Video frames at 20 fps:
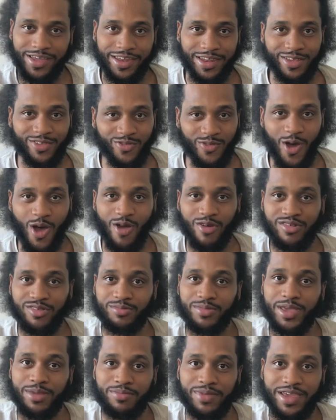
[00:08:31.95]
And as far as
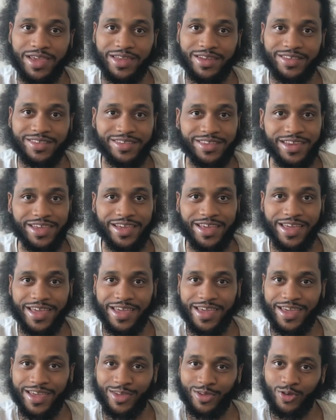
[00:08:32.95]
me being a
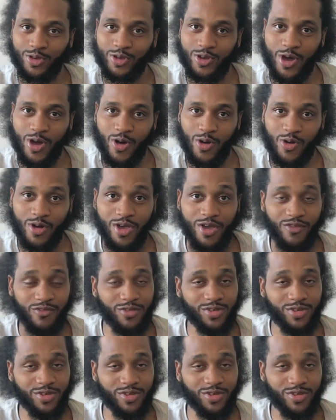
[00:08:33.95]
sneakerhead, you know,